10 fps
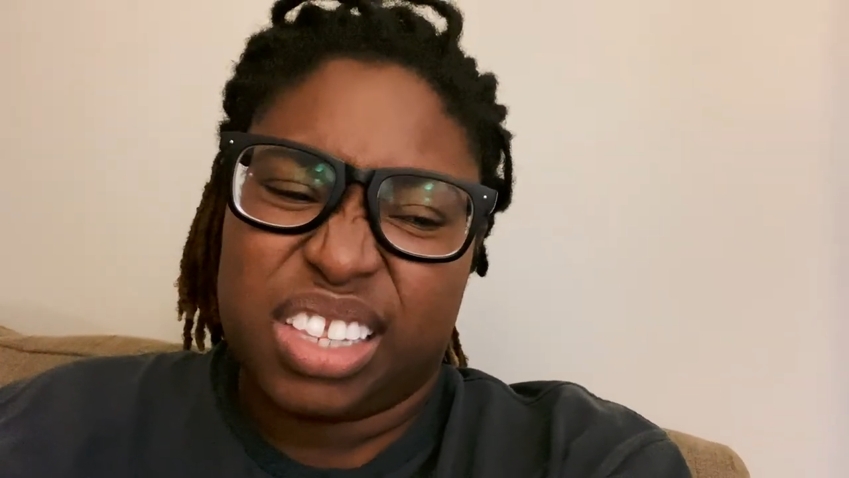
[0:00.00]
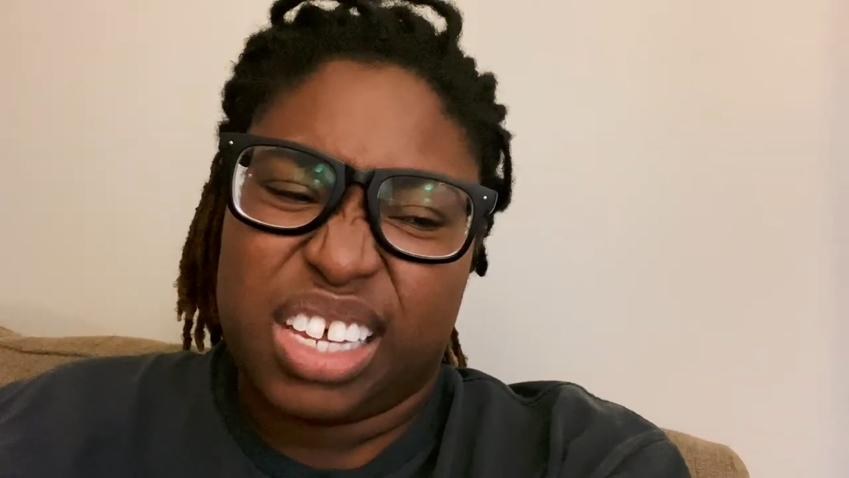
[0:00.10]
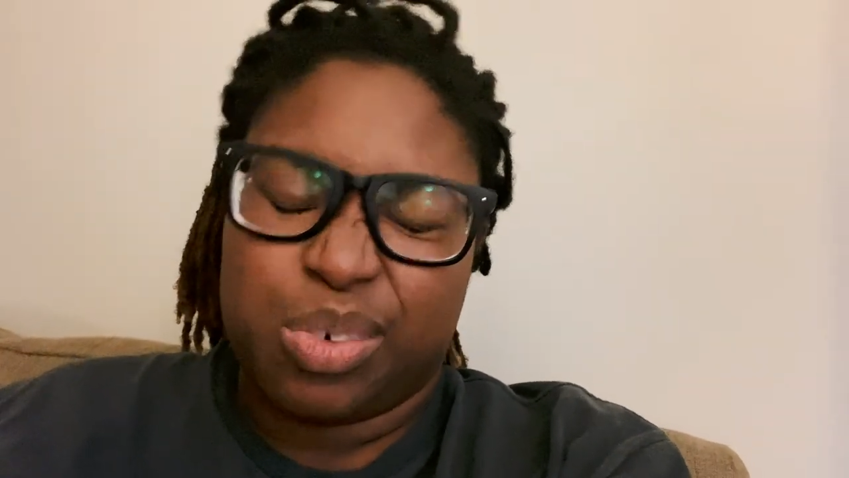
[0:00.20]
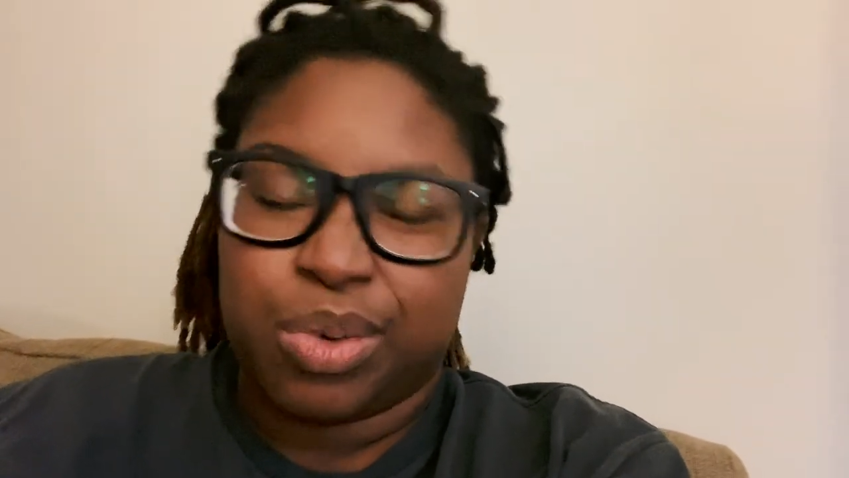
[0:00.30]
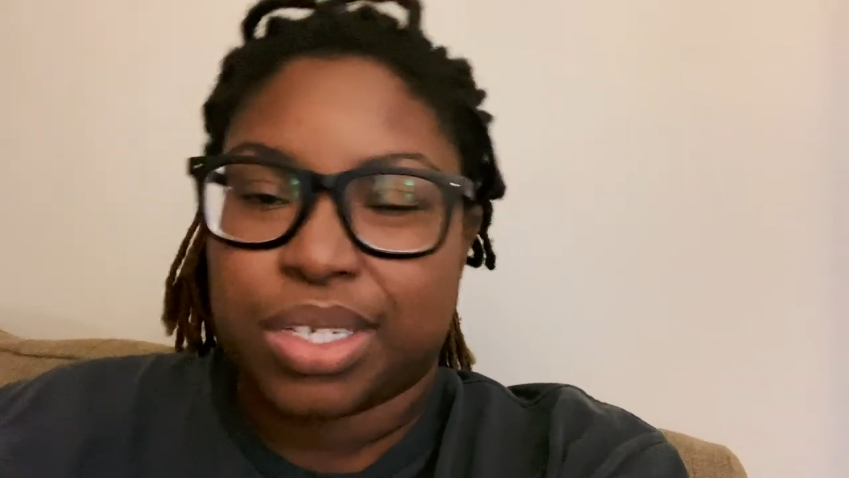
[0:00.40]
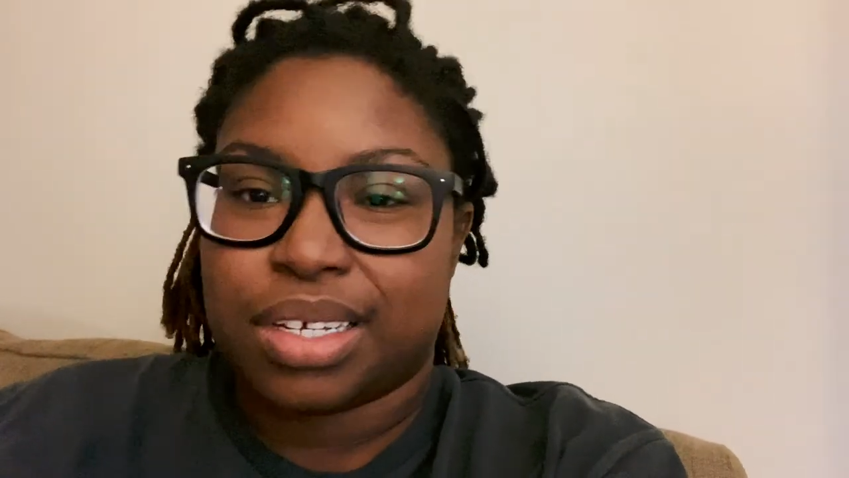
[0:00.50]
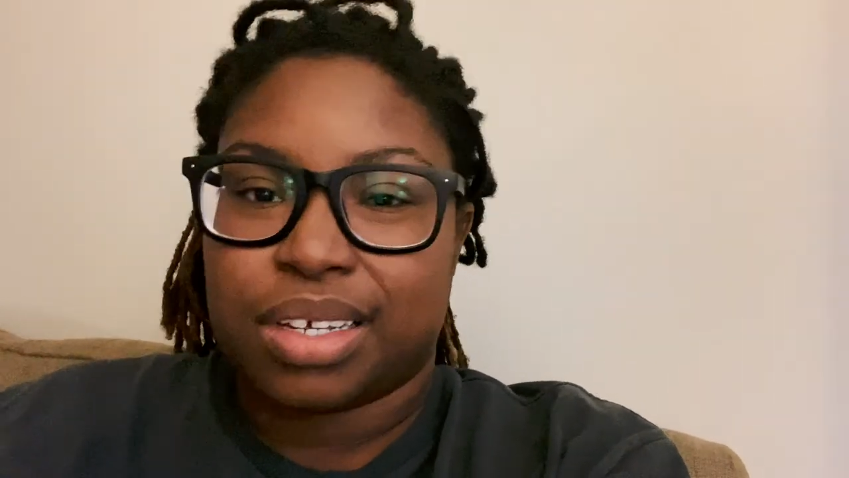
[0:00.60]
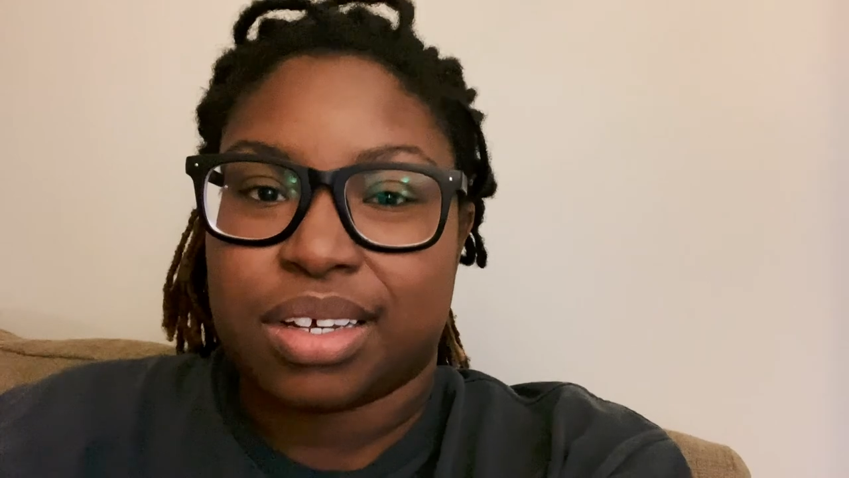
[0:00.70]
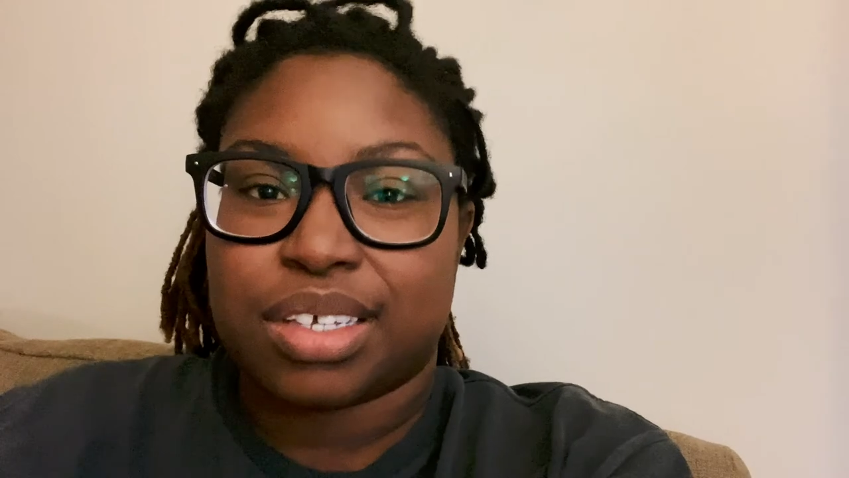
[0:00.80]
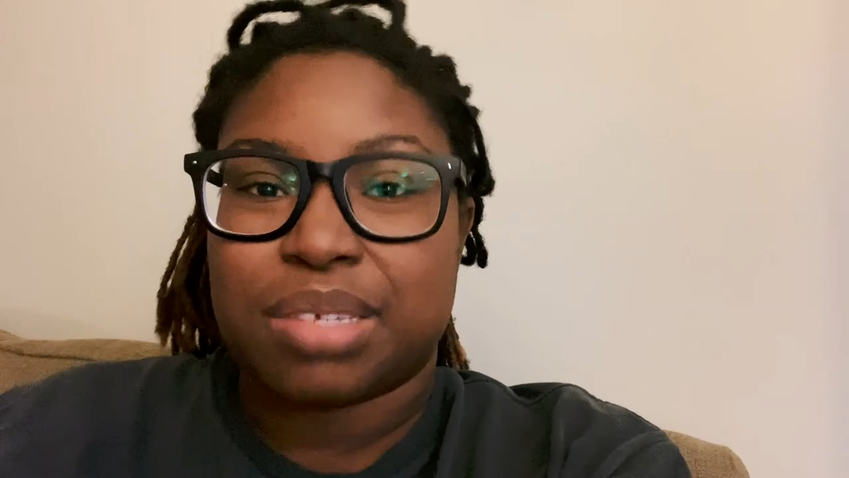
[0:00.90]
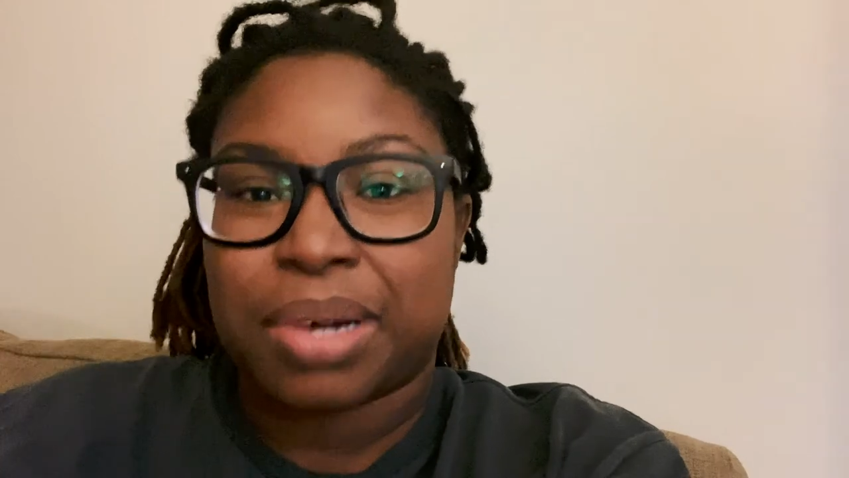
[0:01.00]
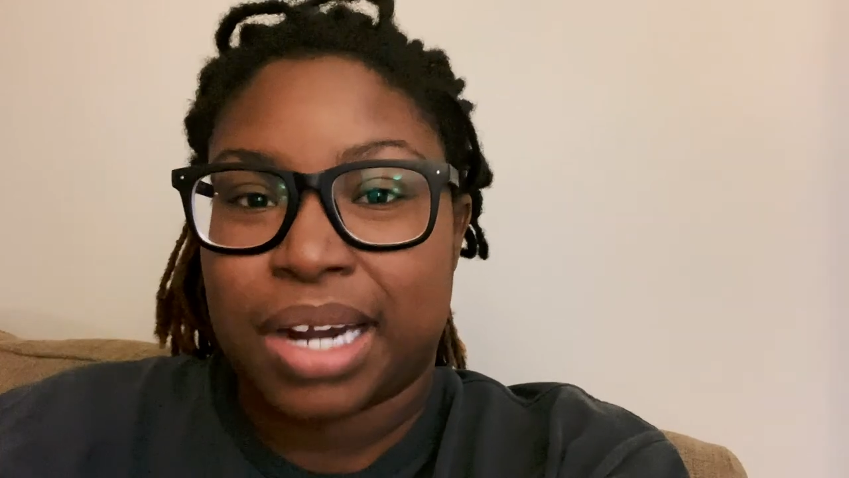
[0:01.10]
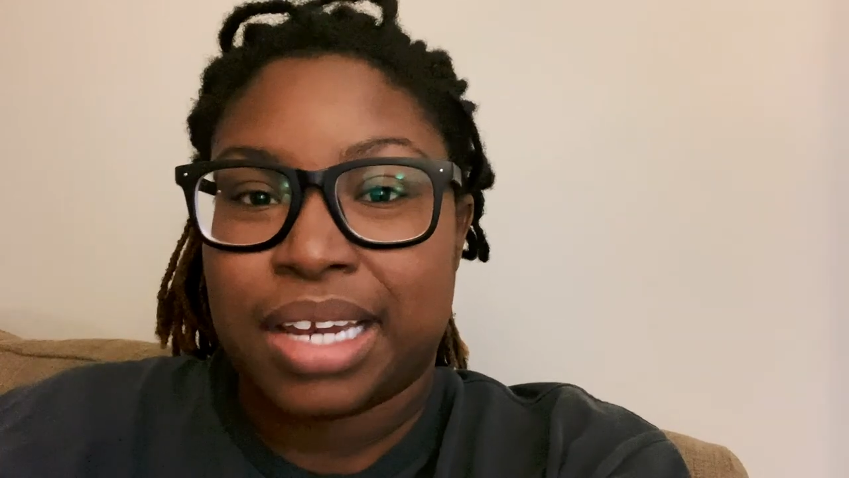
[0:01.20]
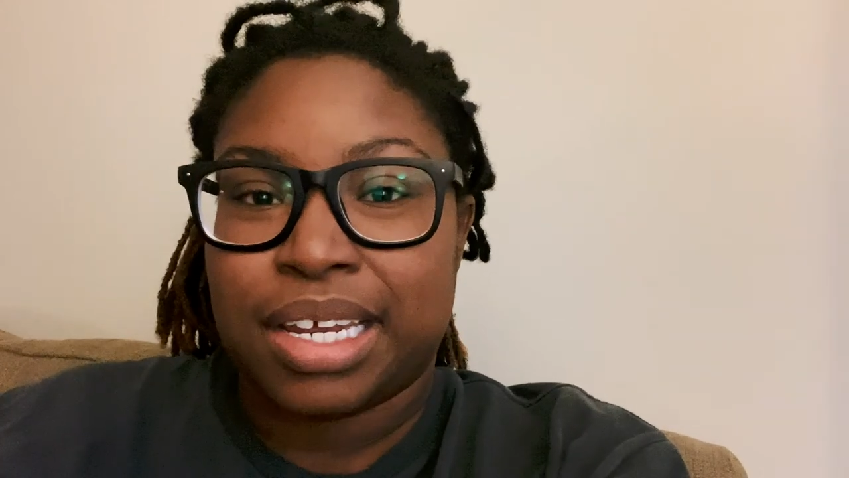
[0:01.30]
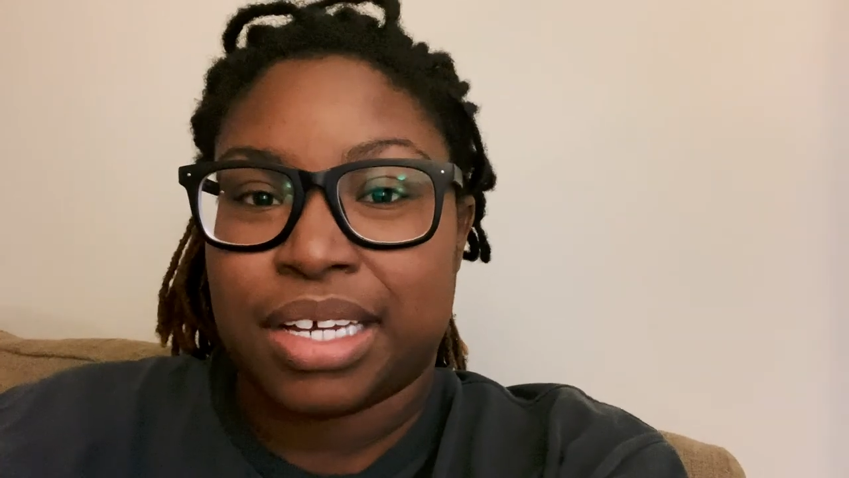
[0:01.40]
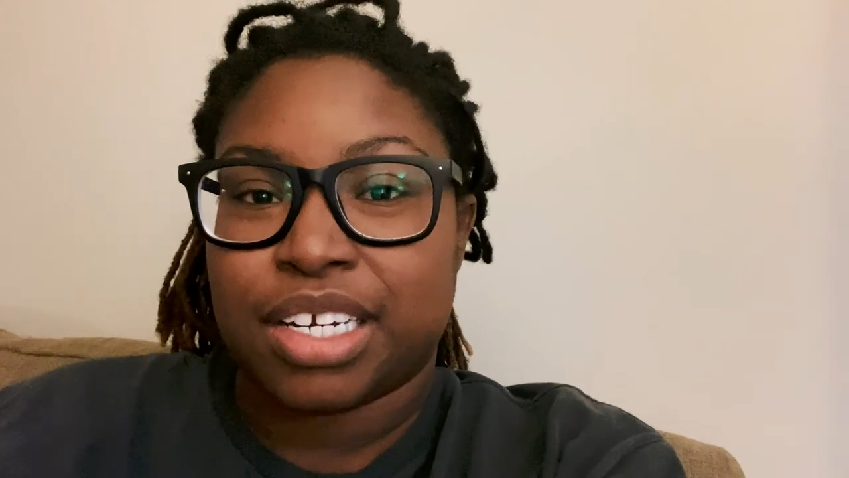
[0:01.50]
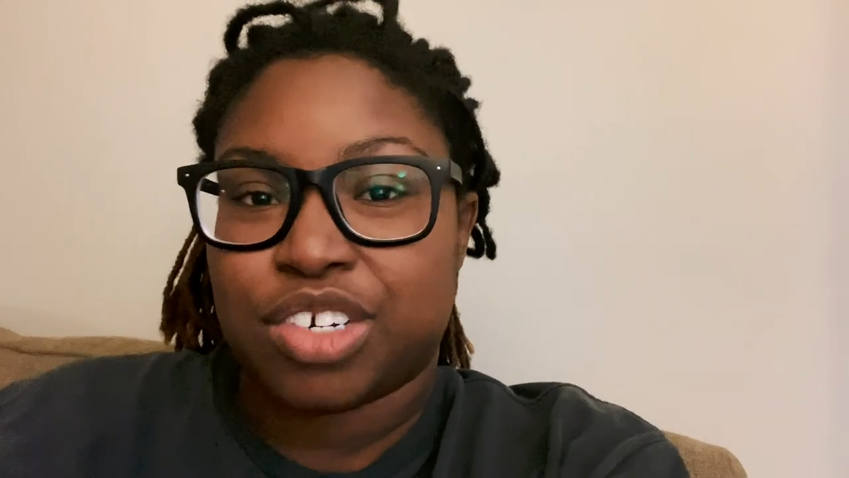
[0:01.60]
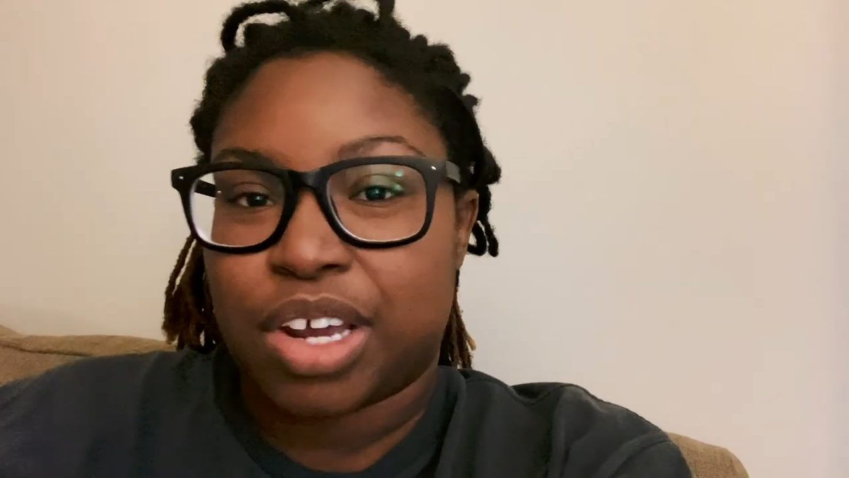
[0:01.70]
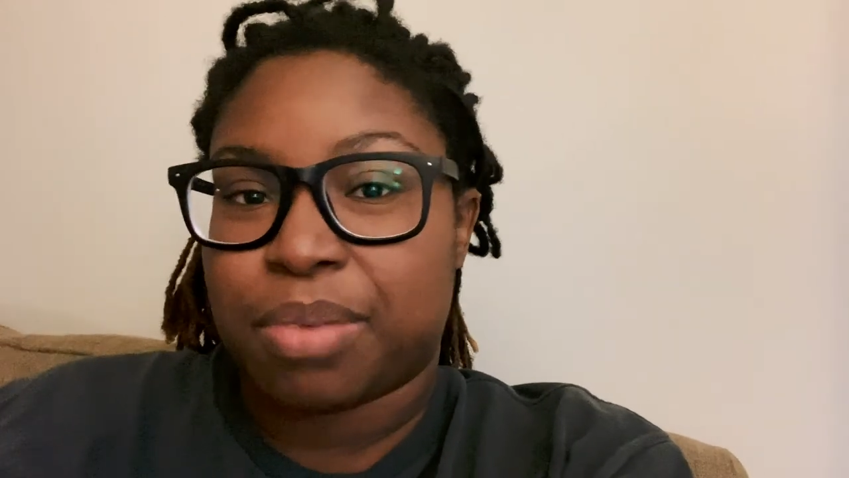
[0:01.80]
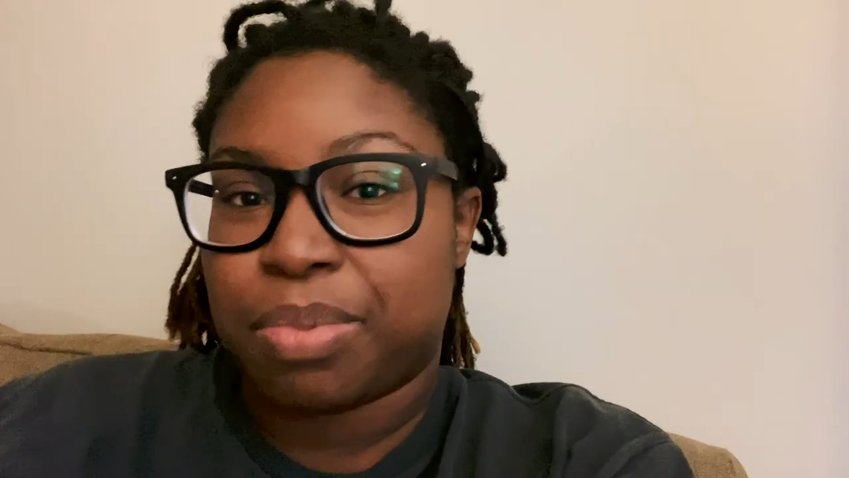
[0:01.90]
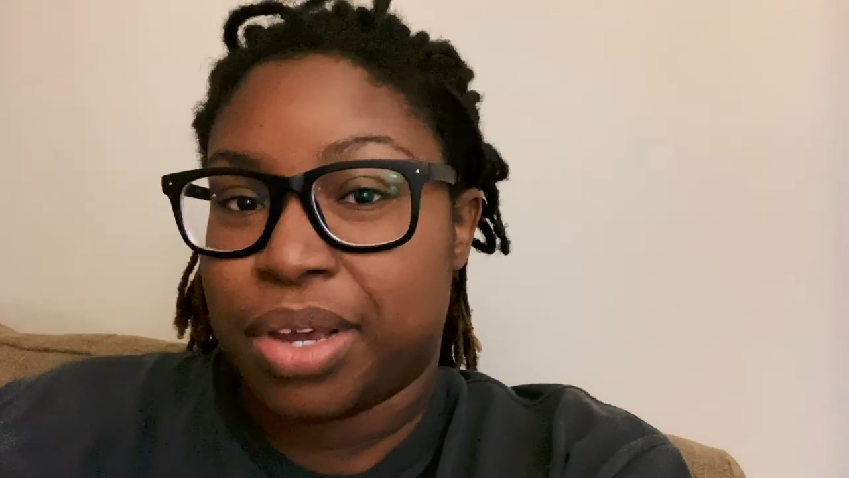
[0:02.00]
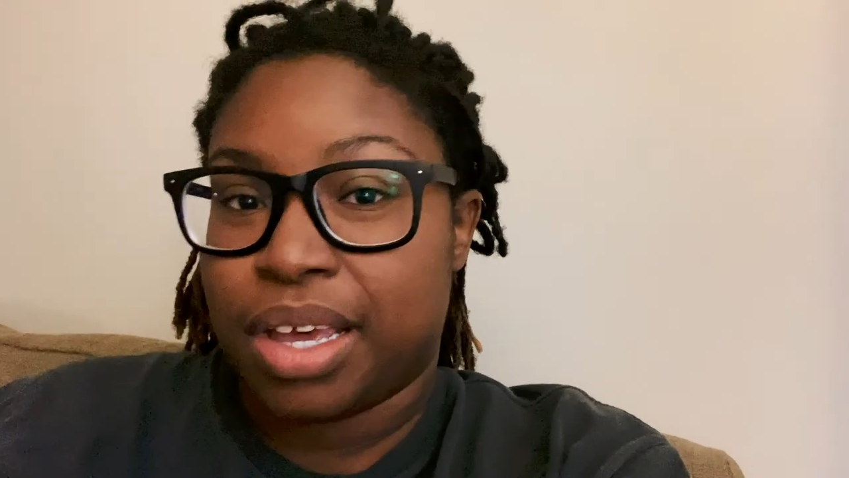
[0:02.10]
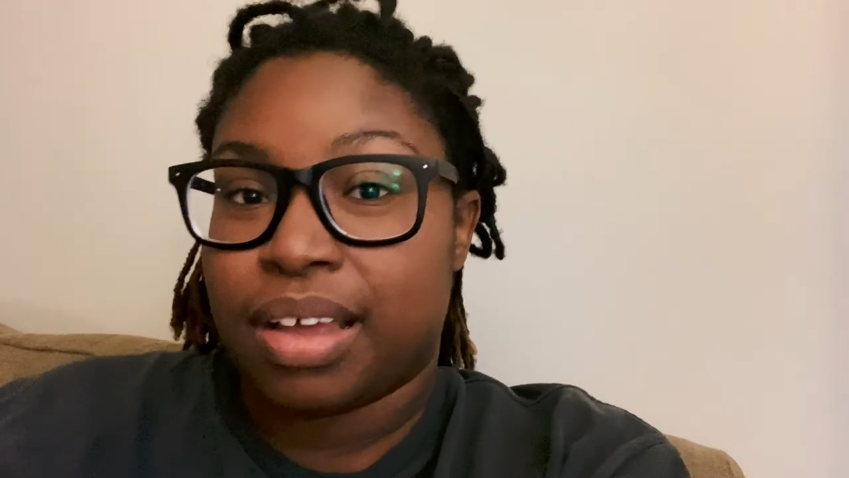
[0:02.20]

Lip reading: it wasn't a smart idea to try to bring